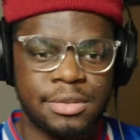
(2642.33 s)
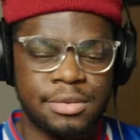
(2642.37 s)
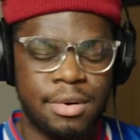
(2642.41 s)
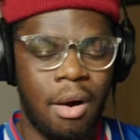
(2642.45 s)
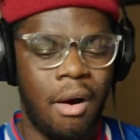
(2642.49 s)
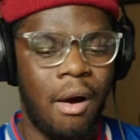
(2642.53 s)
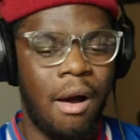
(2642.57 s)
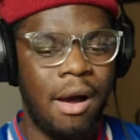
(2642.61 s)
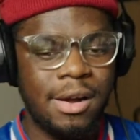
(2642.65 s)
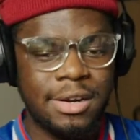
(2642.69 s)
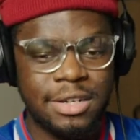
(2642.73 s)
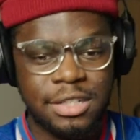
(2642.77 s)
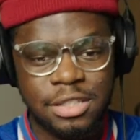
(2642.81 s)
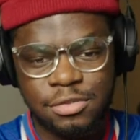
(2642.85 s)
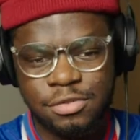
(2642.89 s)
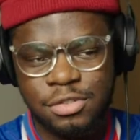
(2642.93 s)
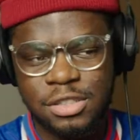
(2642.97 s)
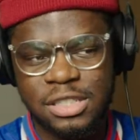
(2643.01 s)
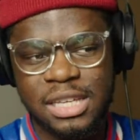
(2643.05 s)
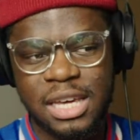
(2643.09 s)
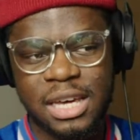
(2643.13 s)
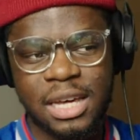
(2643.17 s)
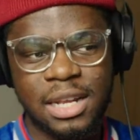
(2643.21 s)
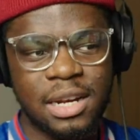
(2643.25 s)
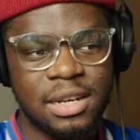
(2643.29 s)
It's a
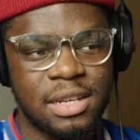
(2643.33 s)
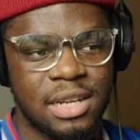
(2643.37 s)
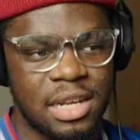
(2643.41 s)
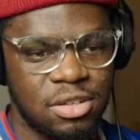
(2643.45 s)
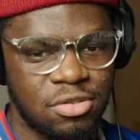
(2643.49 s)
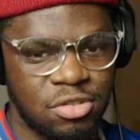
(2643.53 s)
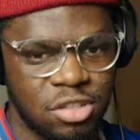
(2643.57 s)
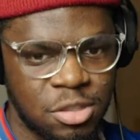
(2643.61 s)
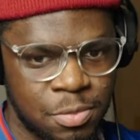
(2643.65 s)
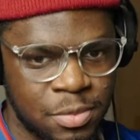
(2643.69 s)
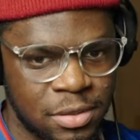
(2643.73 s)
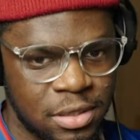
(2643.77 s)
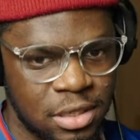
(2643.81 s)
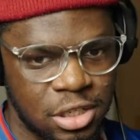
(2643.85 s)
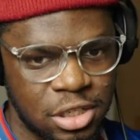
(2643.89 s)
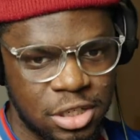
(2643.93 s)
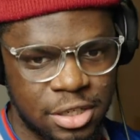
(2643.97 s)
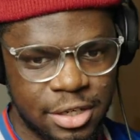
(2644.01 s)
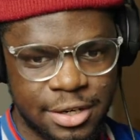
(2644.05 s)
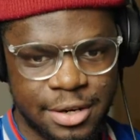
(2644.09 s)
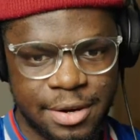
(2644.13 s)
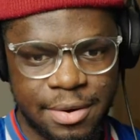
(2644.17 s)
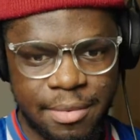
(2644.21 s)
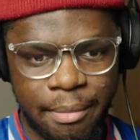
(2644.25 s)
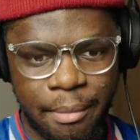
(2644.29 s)
free kick in a dangerous
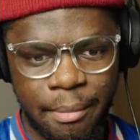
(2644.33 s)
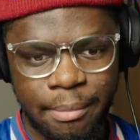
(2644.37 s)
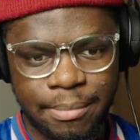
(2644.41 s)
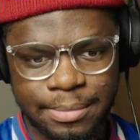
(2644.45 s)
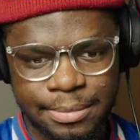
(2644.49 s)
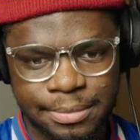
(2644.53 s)
position.